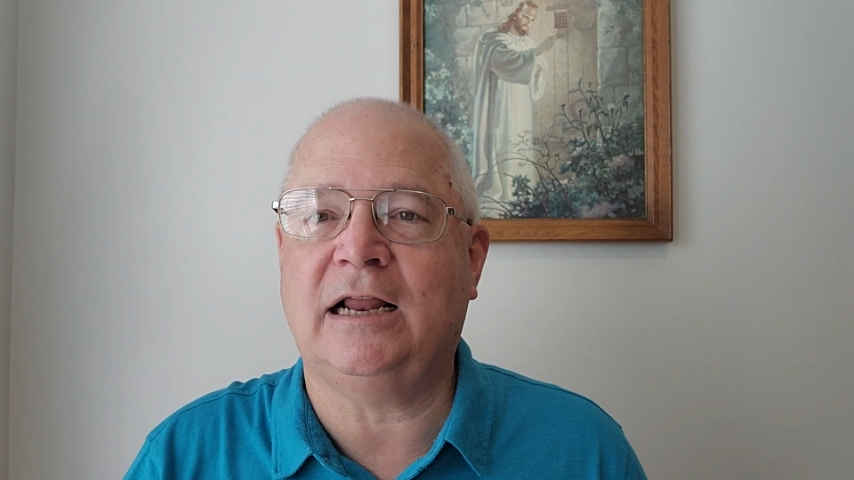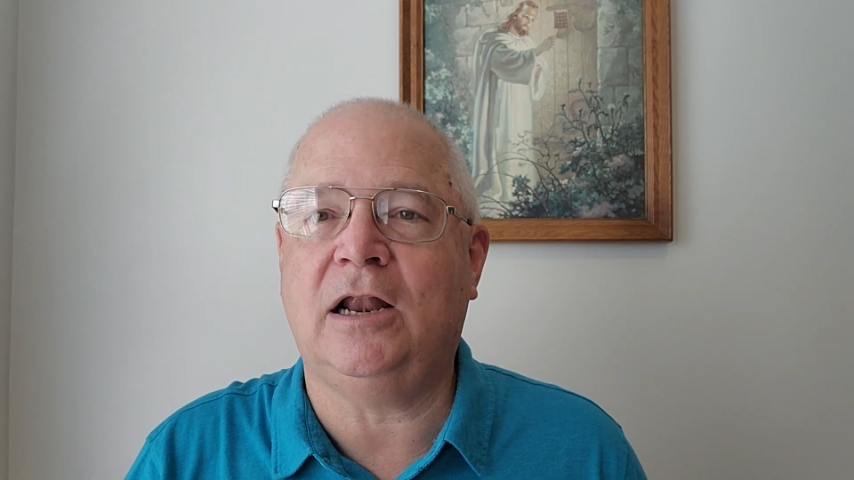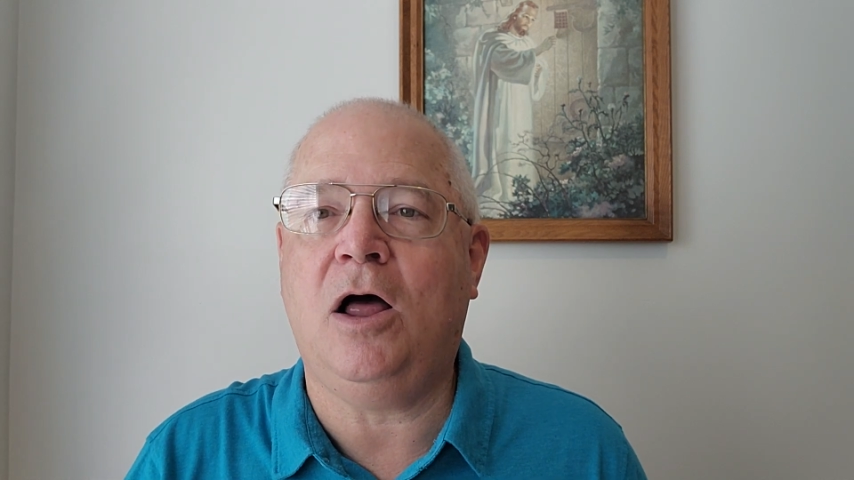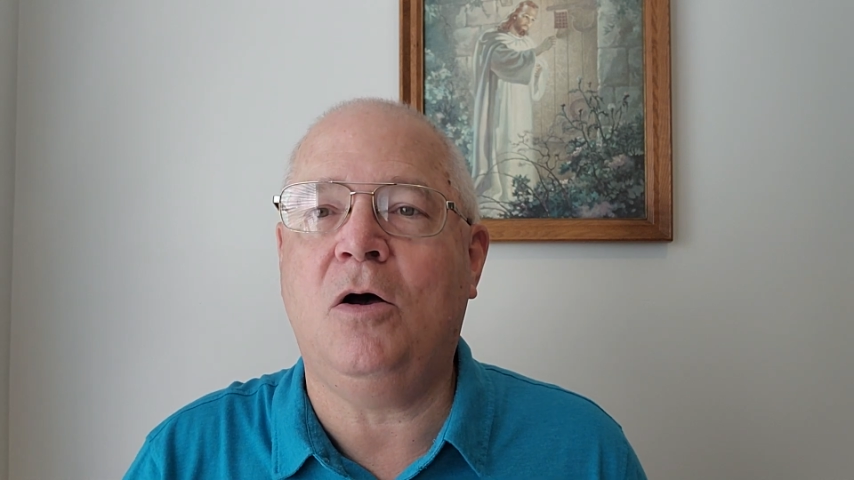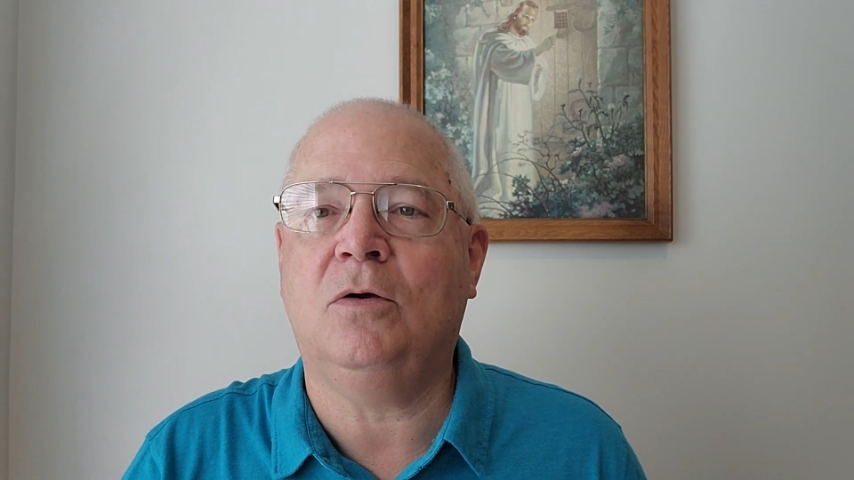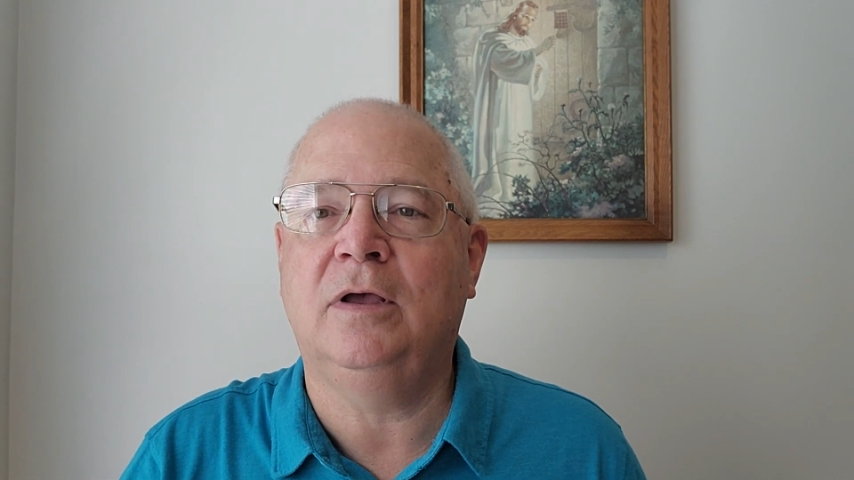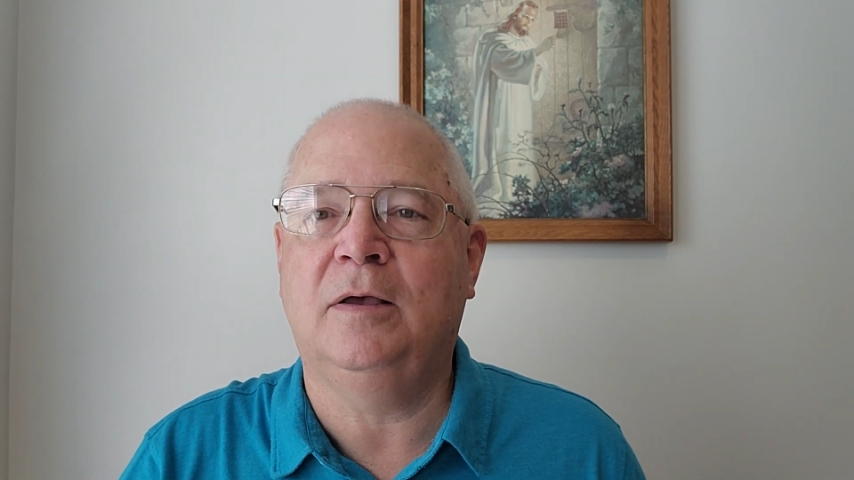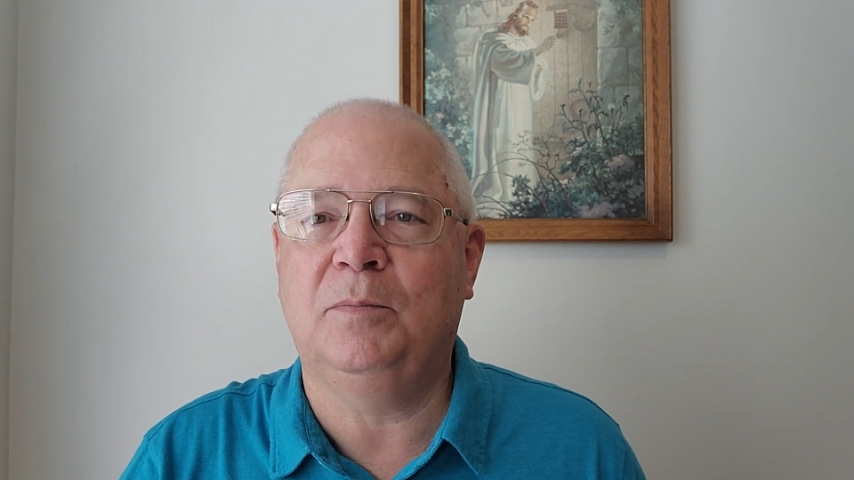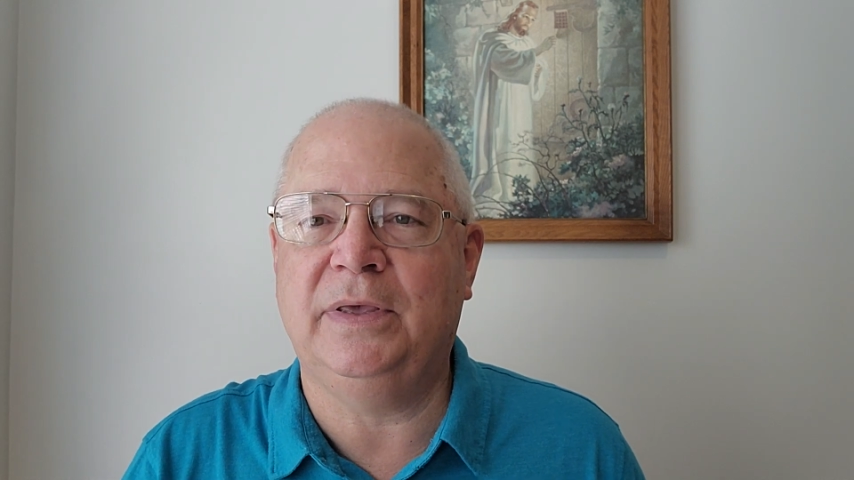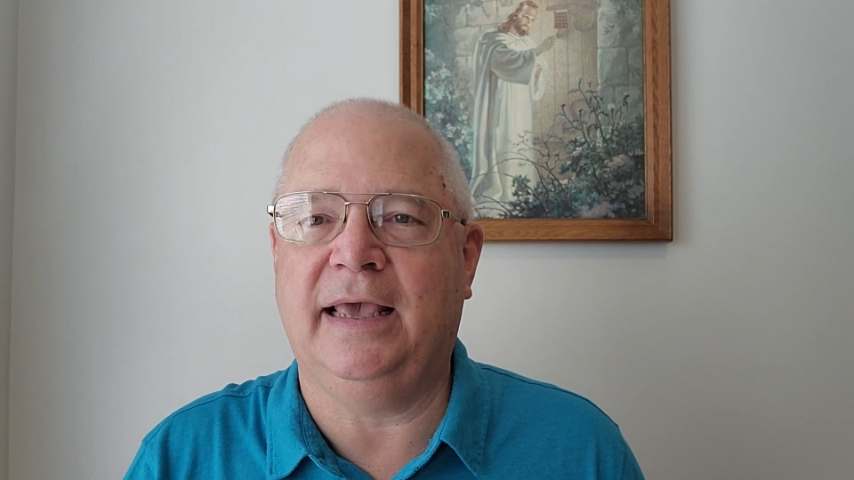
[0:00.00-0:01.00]
a long
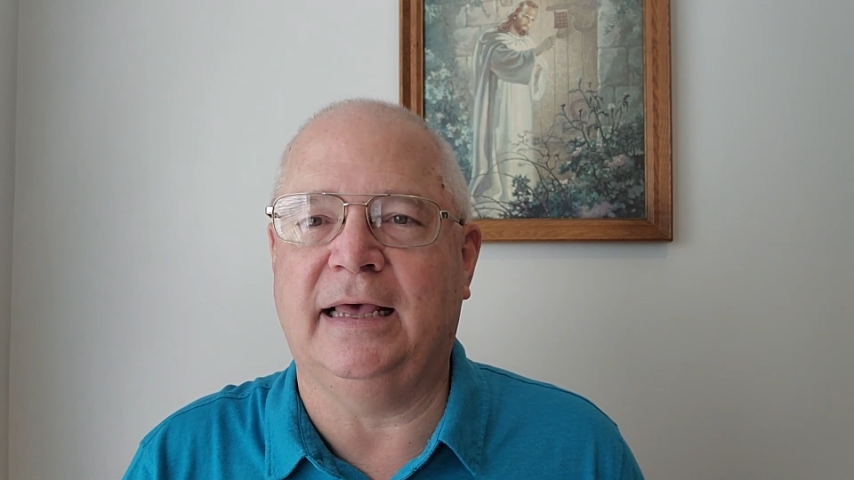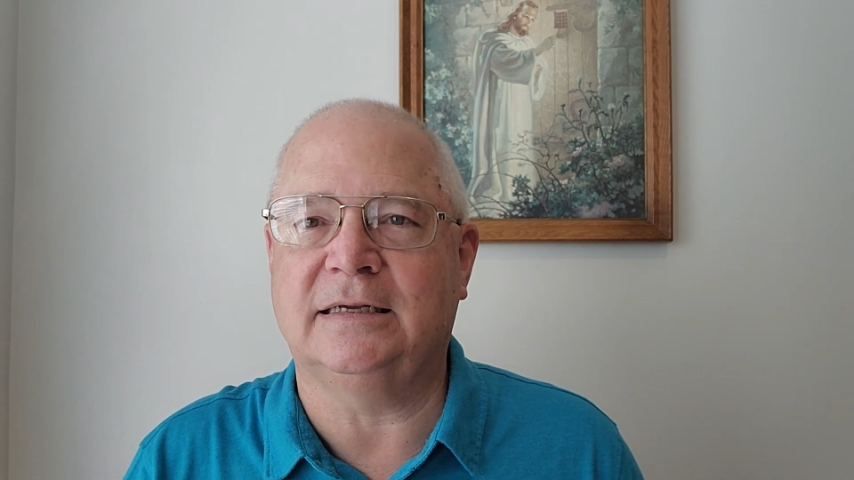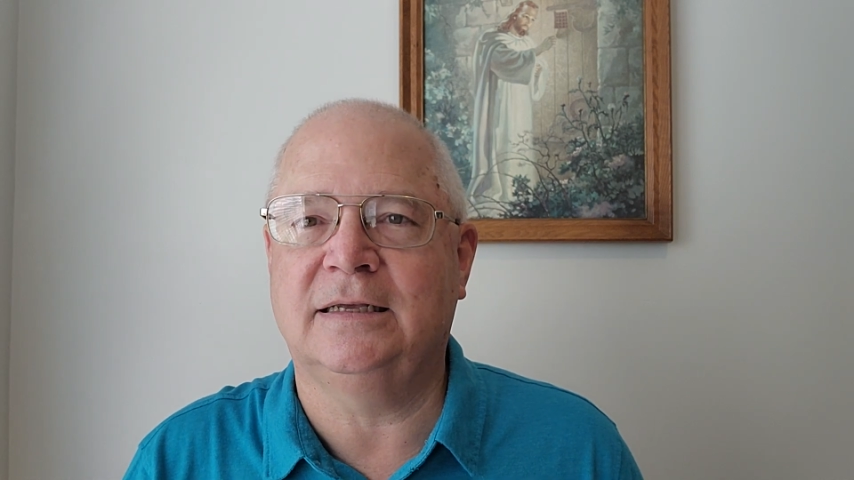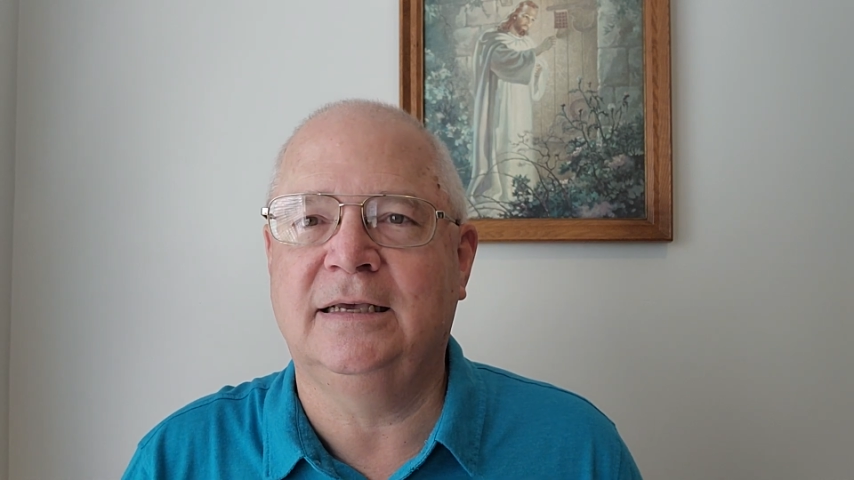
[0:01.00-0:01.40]
PS.